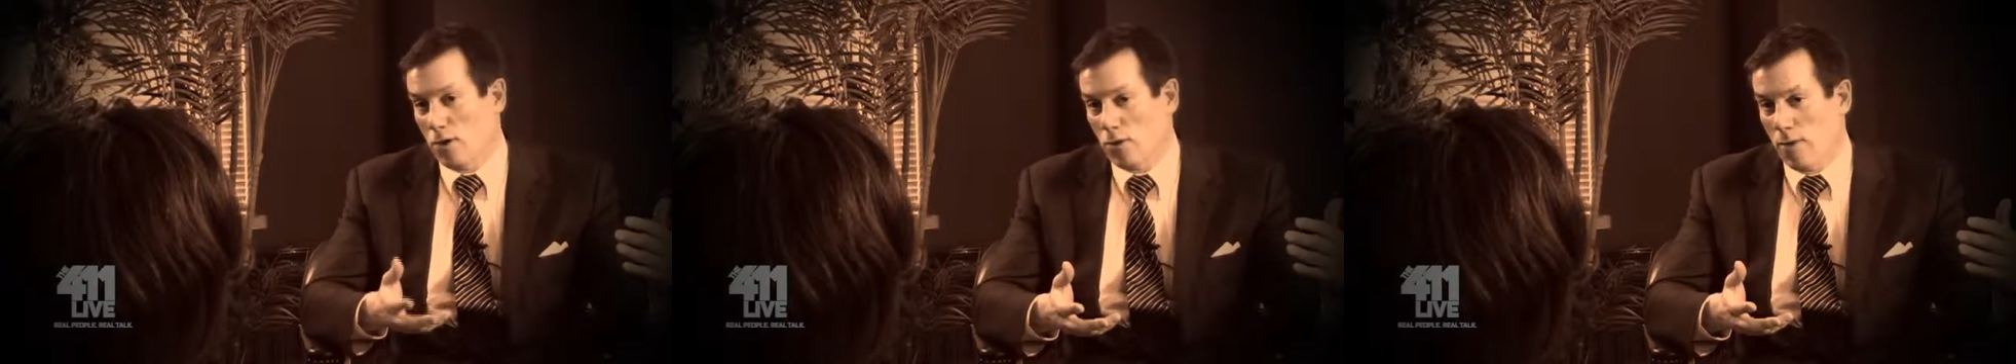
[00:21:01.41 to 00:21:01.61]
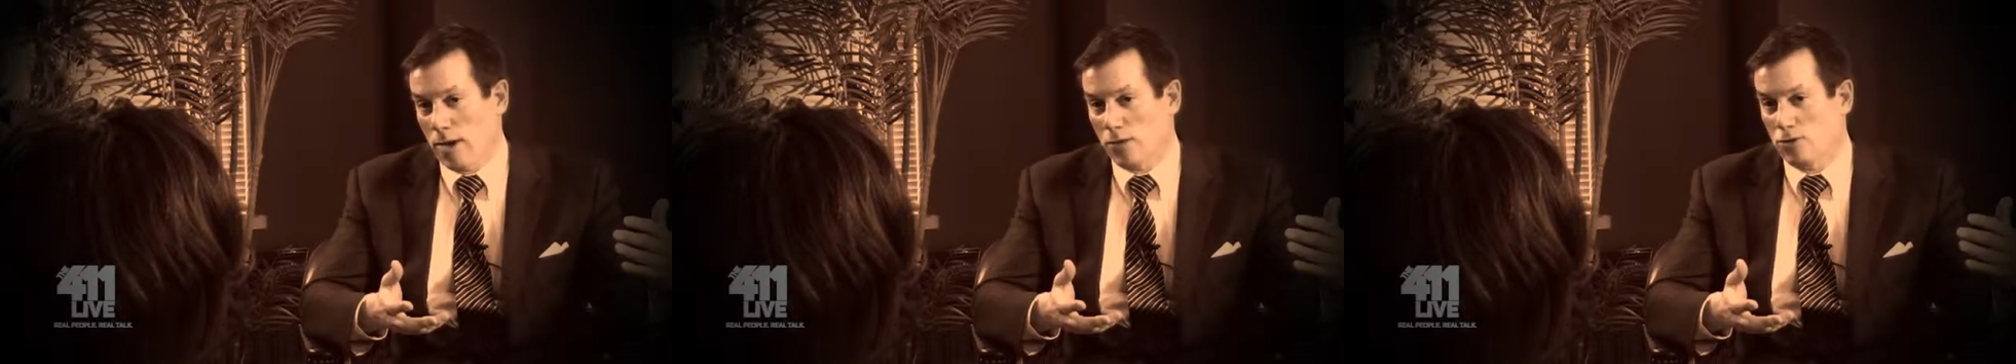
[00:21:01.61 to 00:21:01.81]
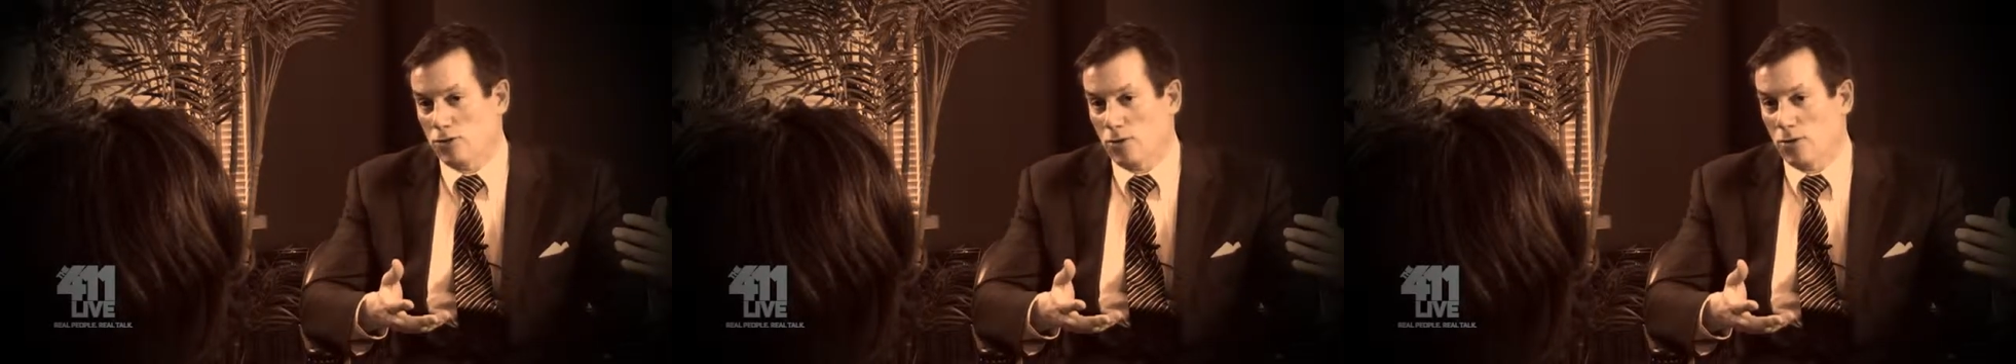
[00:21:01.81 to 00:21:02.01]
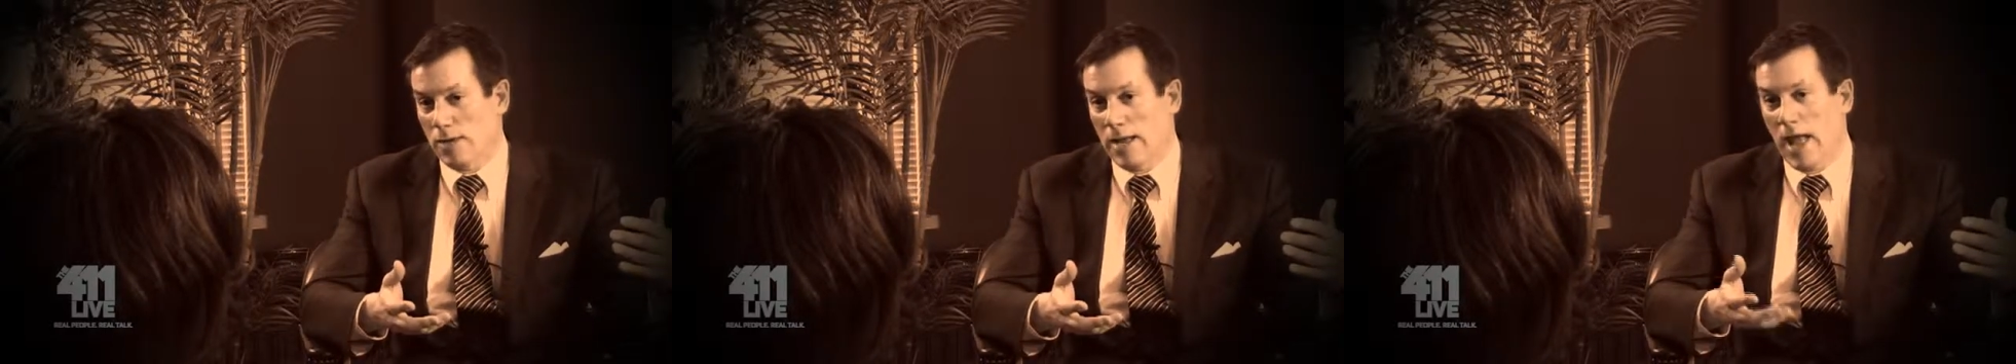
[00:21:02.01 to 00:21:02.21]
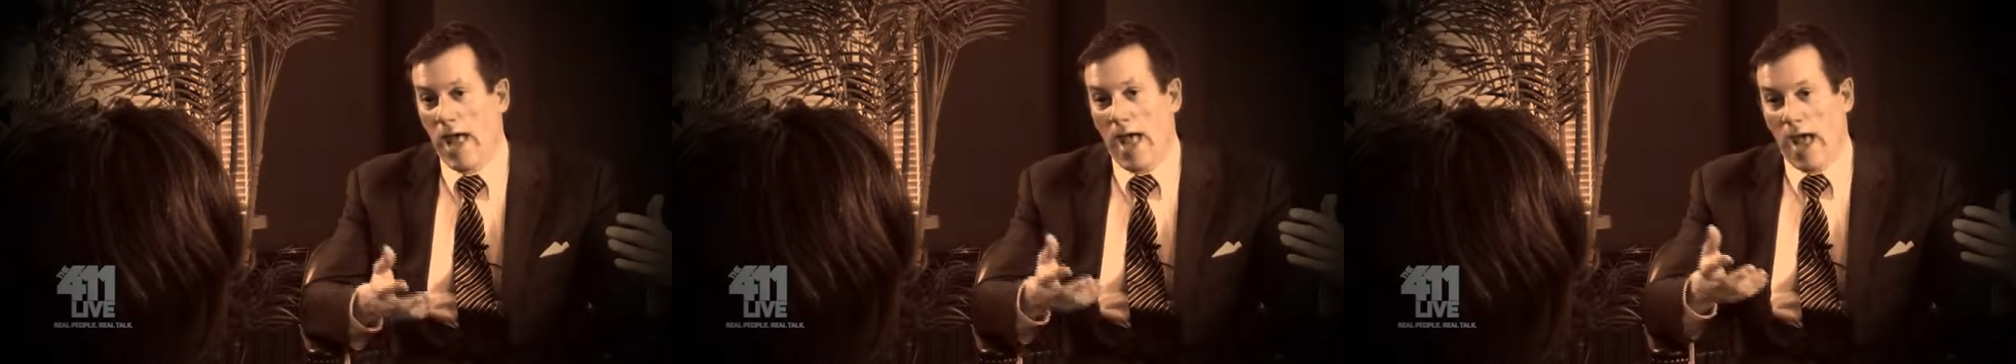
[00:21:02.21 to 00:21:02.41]
a grand
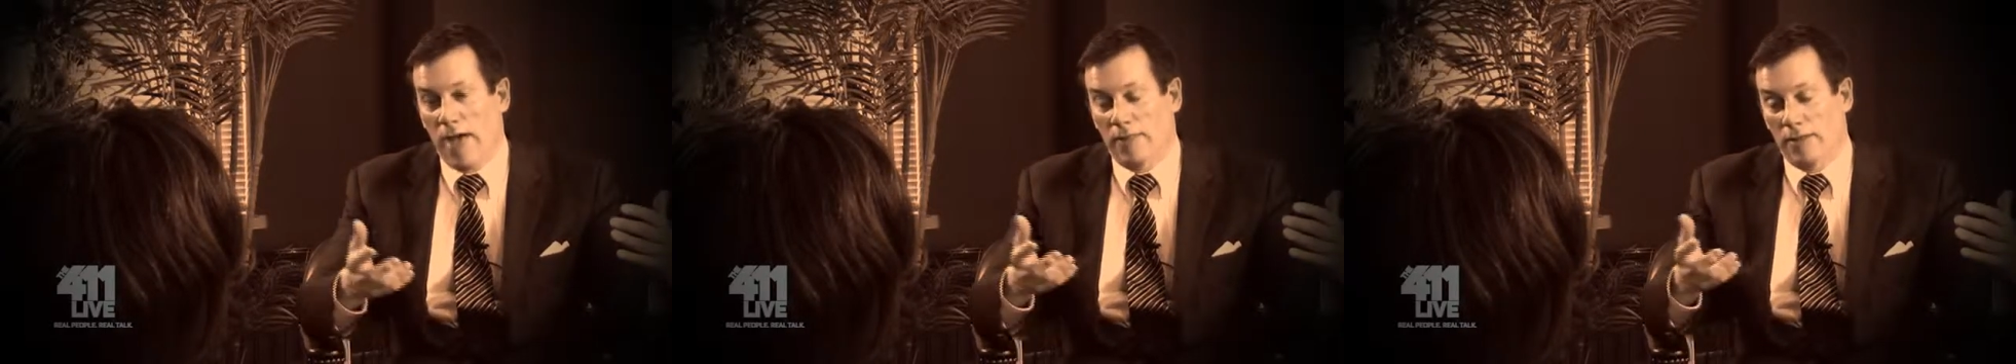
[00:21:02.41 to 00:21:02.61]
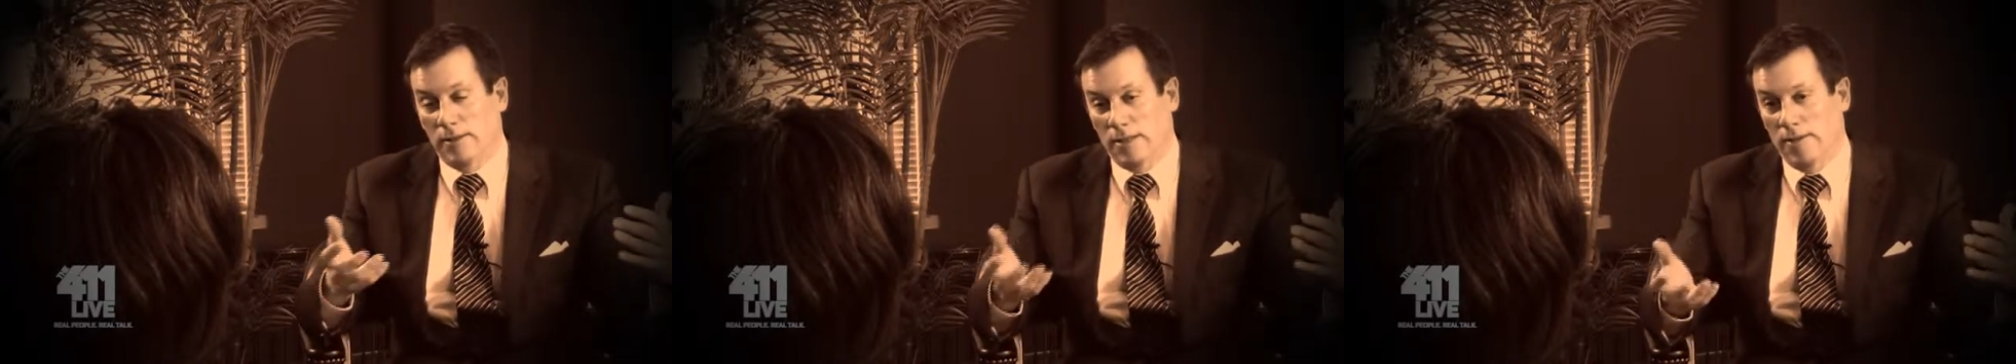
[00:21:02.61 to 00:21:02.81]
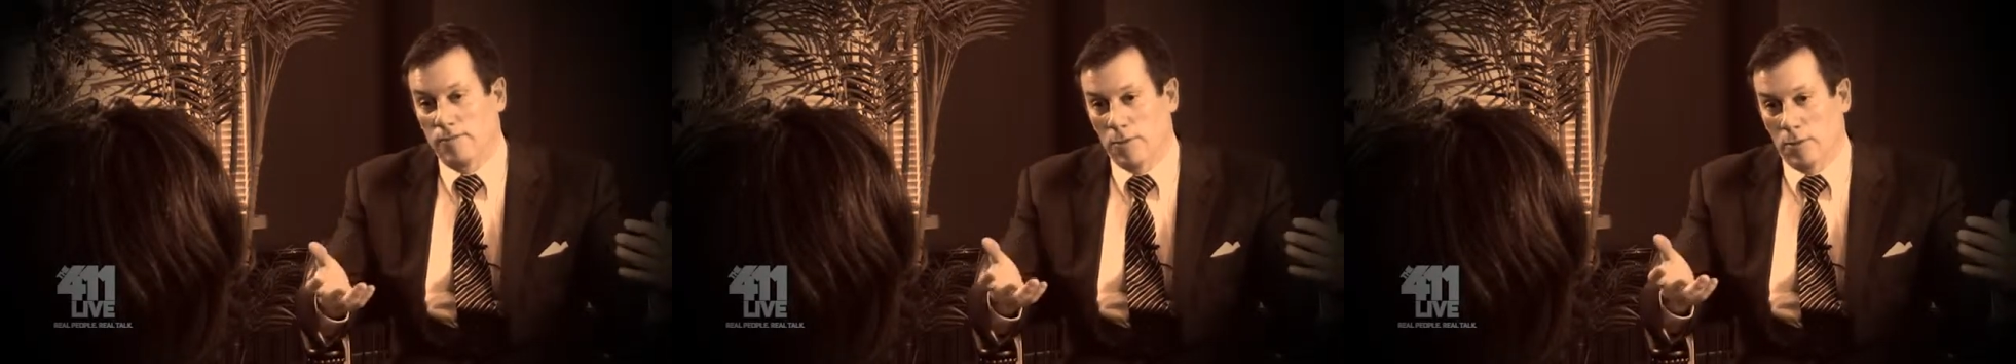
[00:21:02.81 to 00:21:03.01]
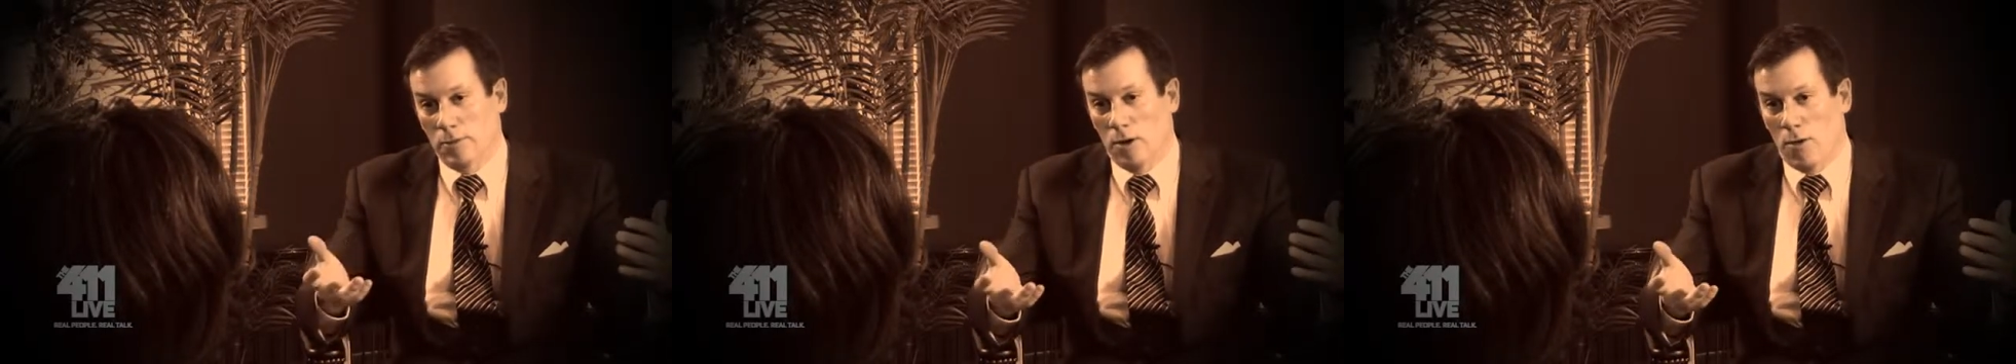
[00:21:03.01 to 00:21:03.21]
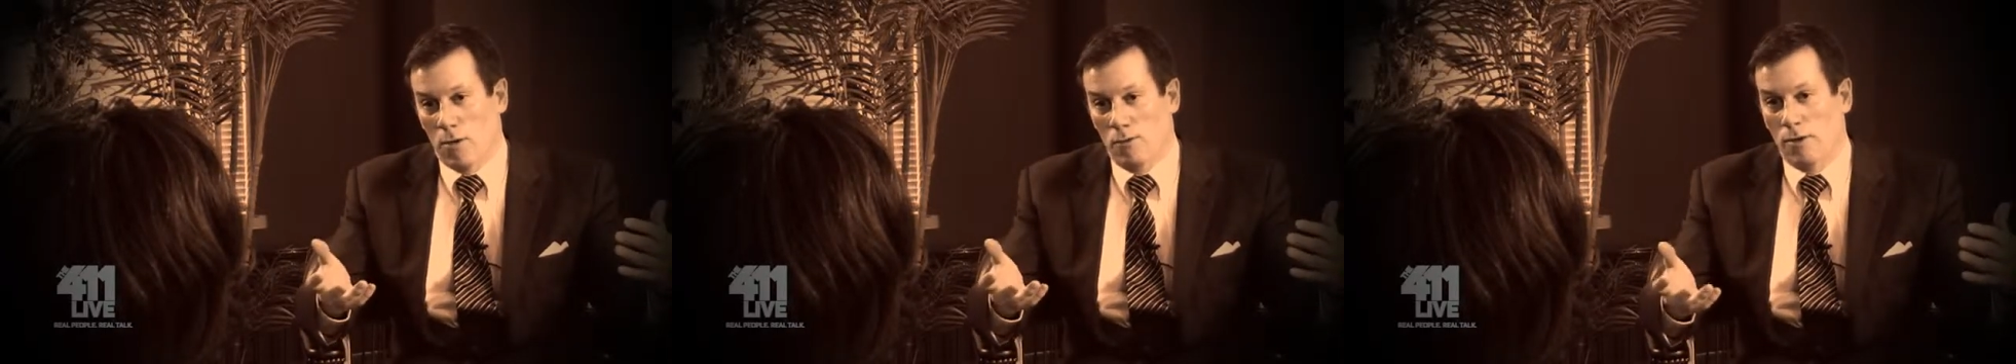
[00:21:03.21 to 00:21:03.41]
jury and then leave them
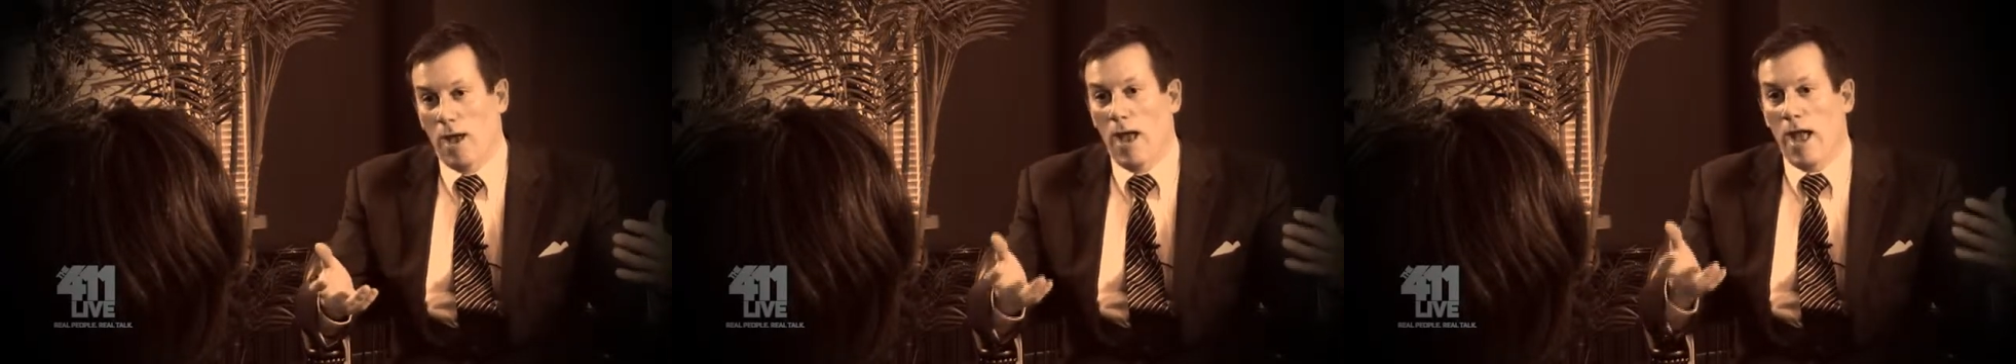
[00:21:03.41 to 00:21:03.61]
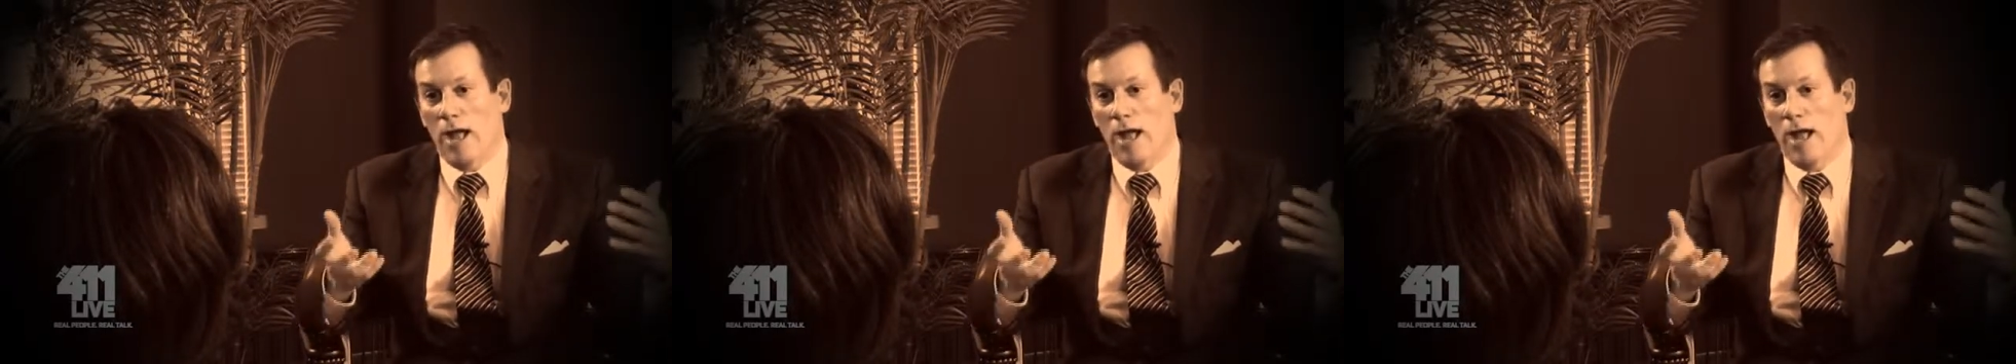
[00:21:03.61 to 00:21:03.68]
alone.